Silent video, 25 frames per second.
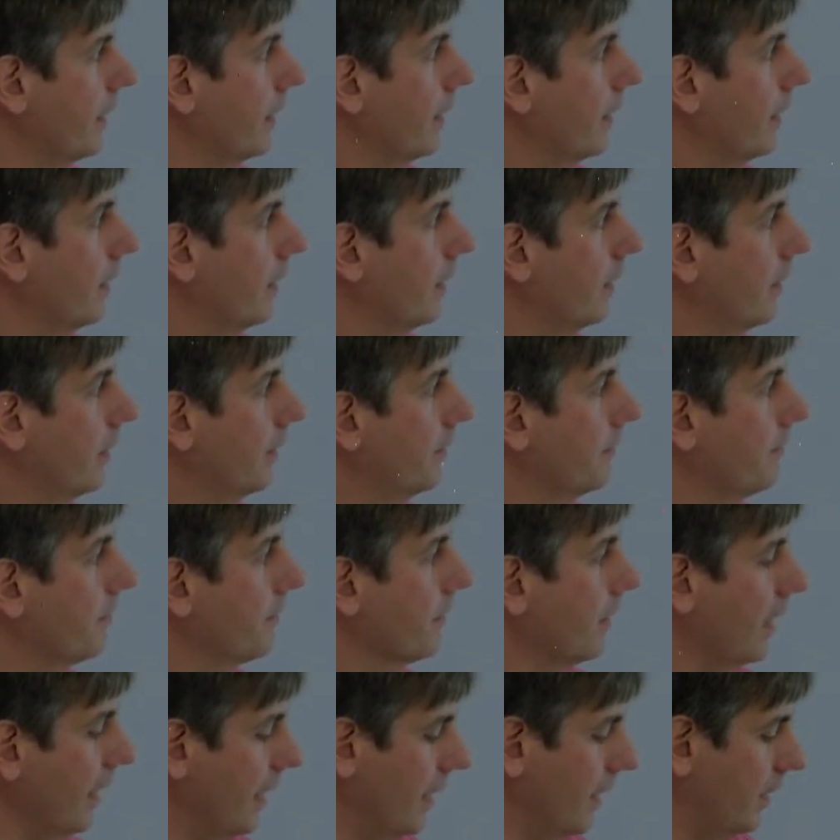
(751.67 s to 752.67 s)

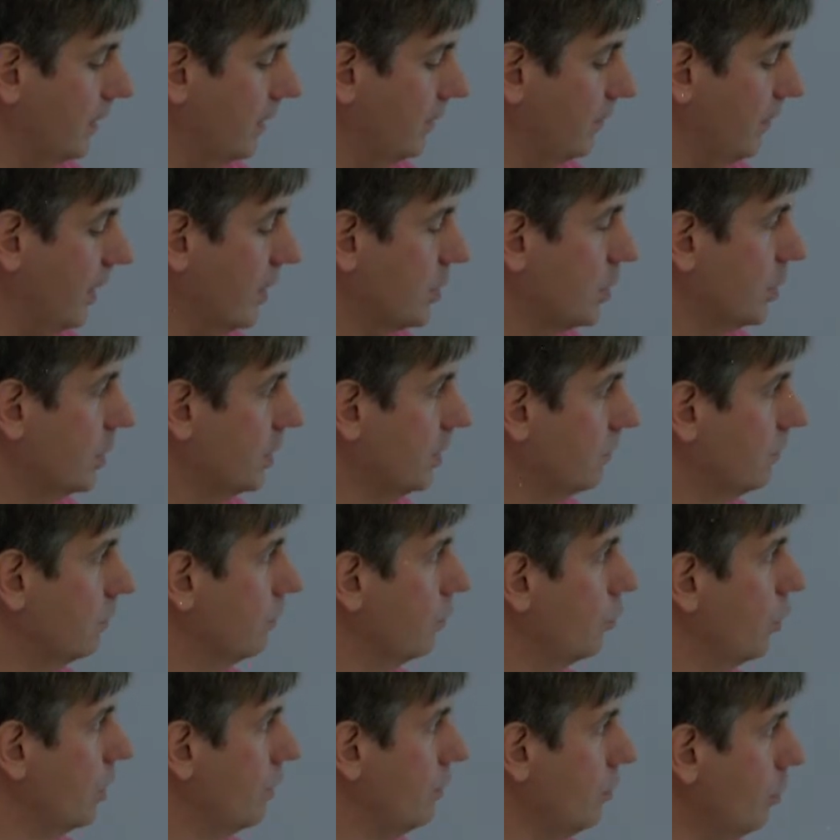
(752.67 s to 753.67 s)
And if you actually
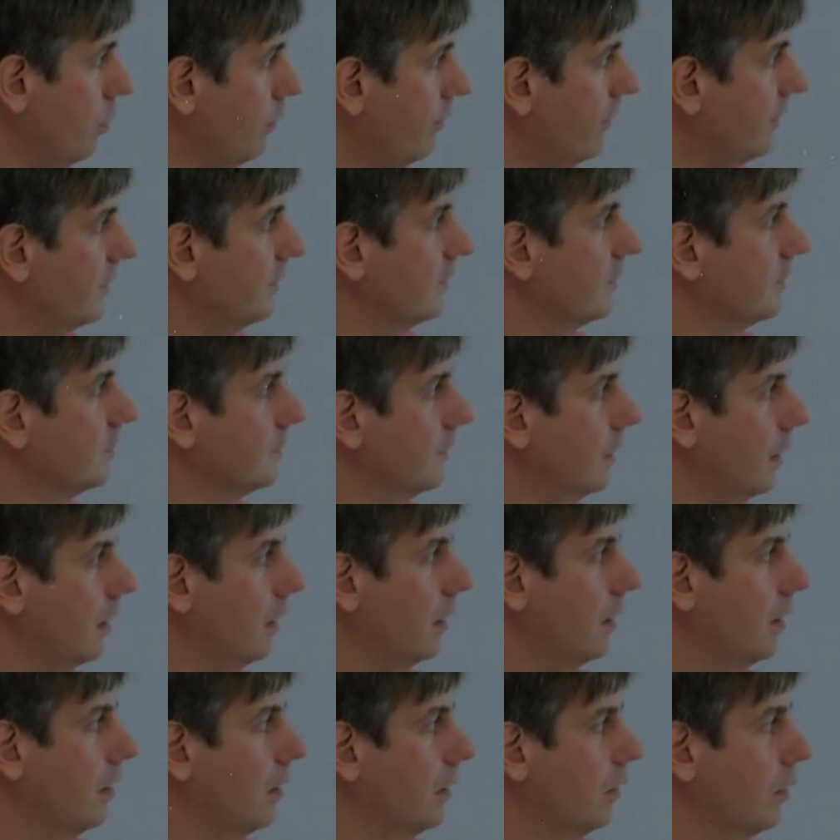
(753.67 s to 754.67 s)
remove this
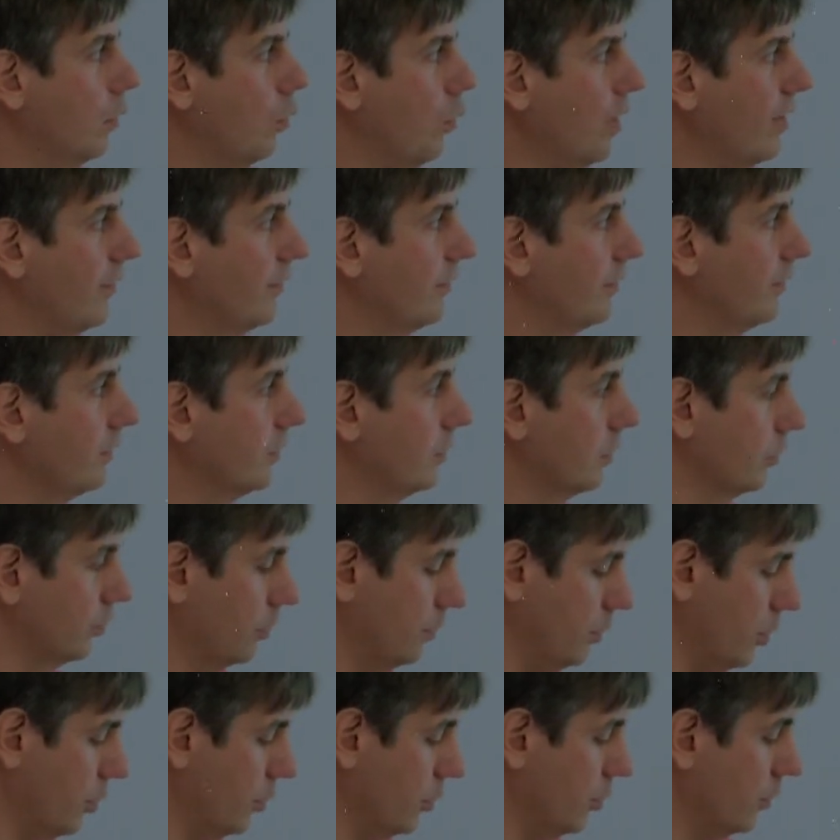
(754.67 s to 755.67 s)
wave
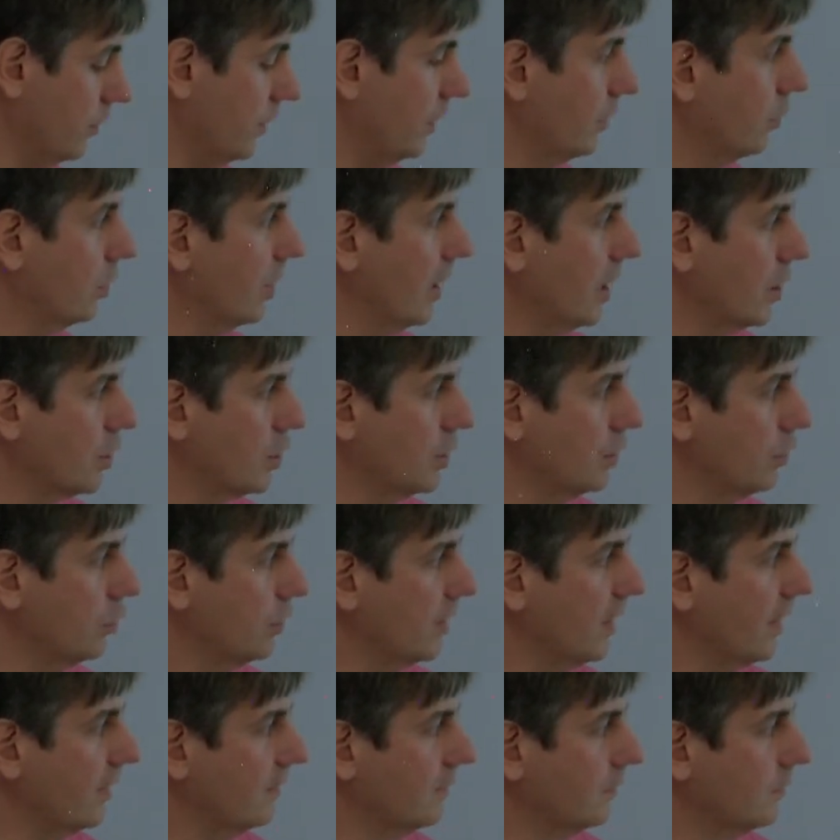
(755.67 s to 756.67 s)
contribution, then you can actually
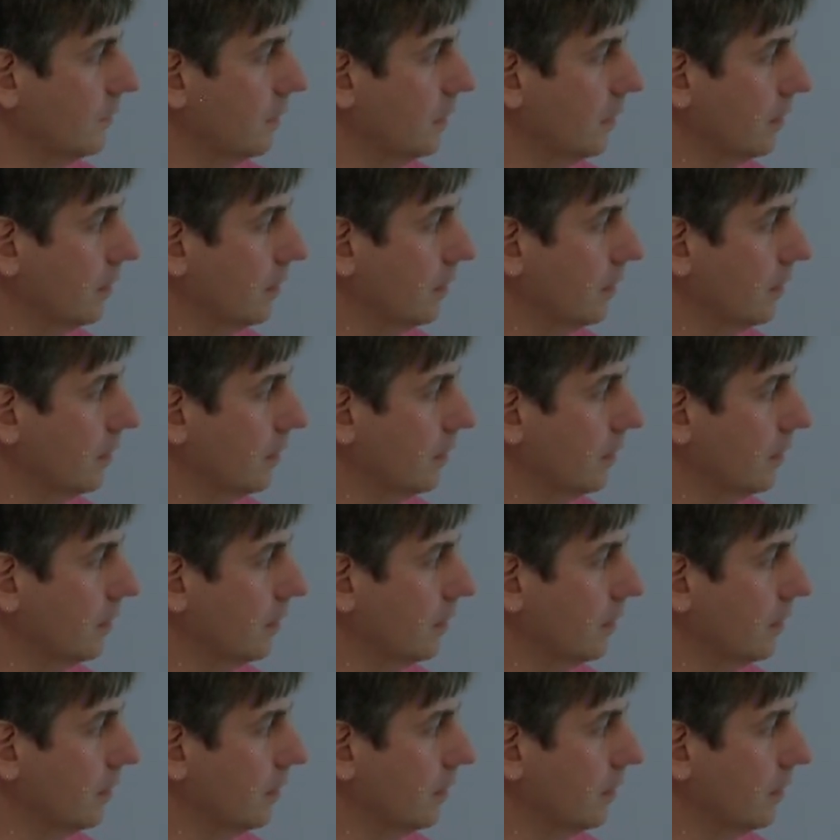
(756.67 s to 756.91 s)
look at